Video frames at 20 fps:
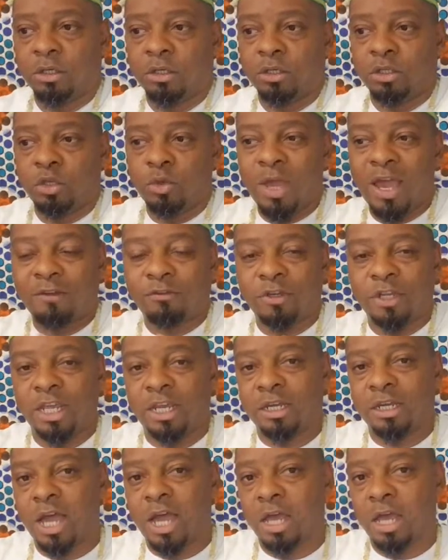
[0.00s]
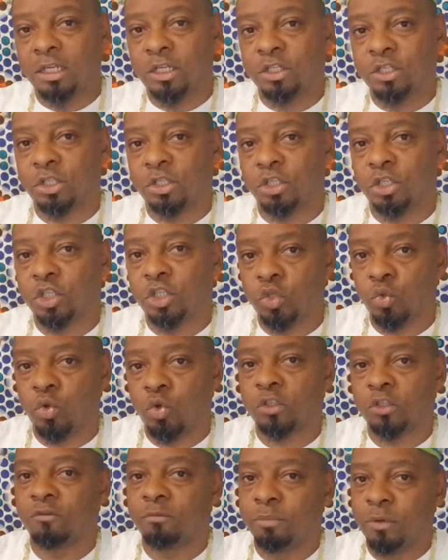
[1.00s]
you have to acknowledge the
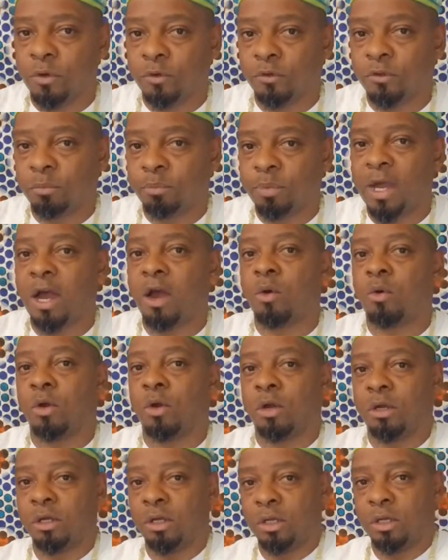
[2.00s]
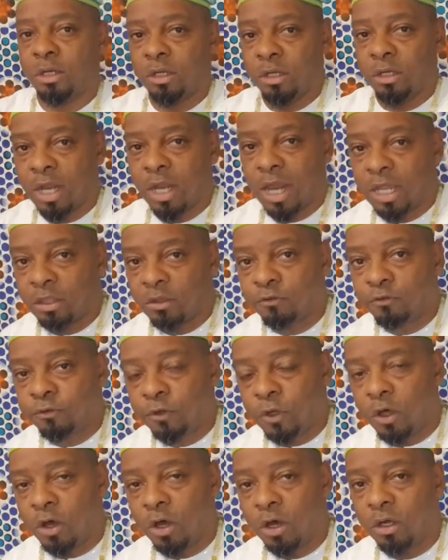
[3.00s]
source of both the power and the
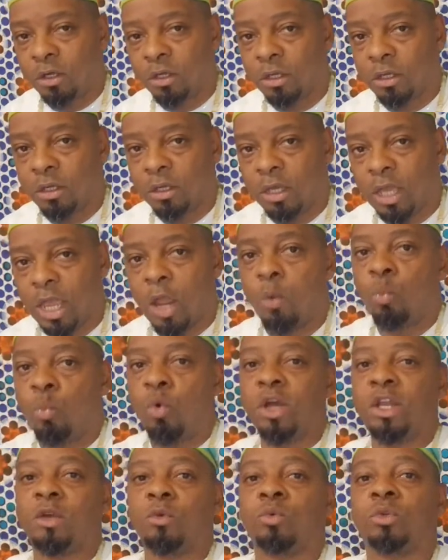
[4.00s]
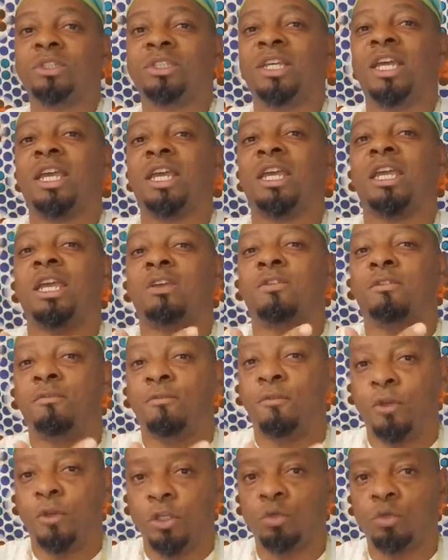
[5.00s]
flaw, and what it will take
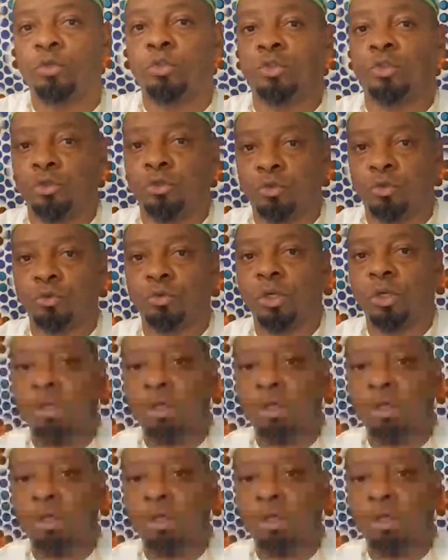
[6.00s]
for you to,